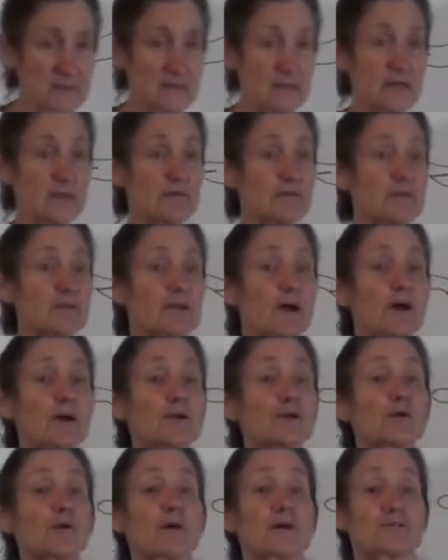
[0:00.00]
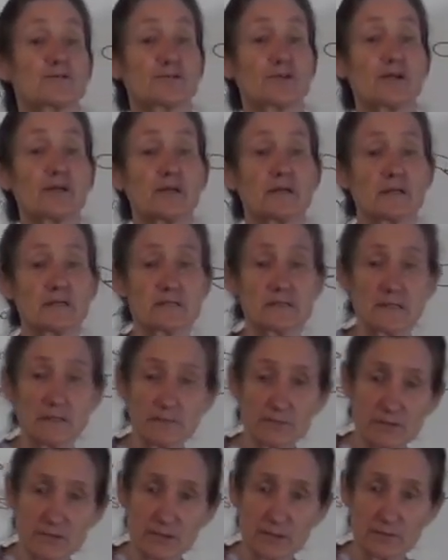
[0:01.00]
is even though you are treating
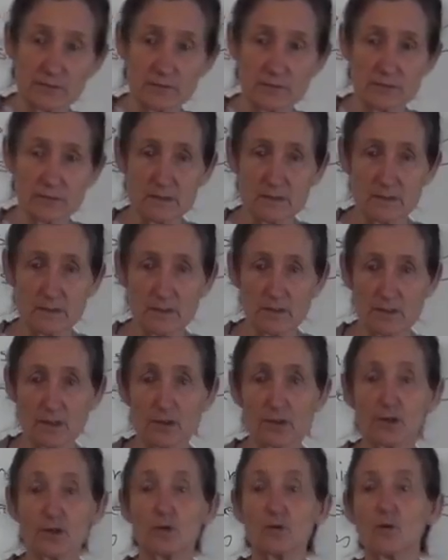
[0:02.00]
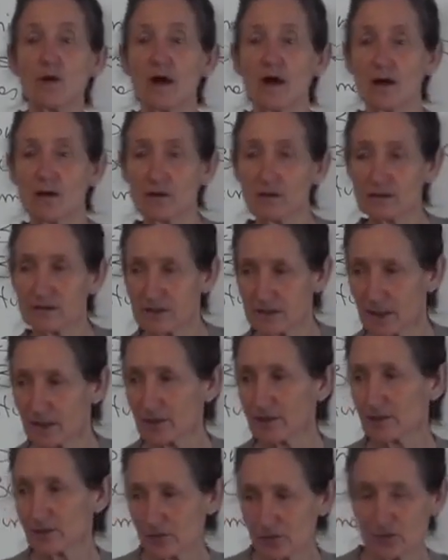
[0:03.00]
symptoms, you are also
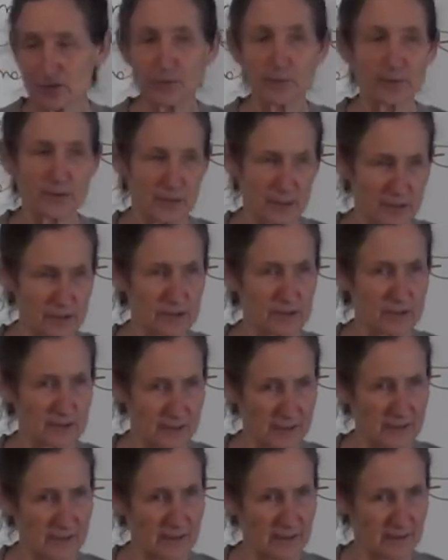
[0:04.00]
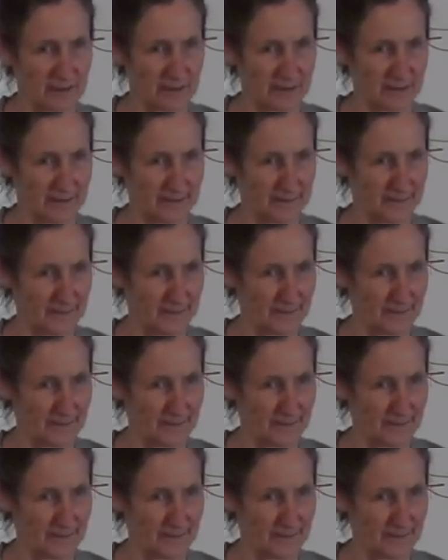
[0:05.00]
contributing to the healing.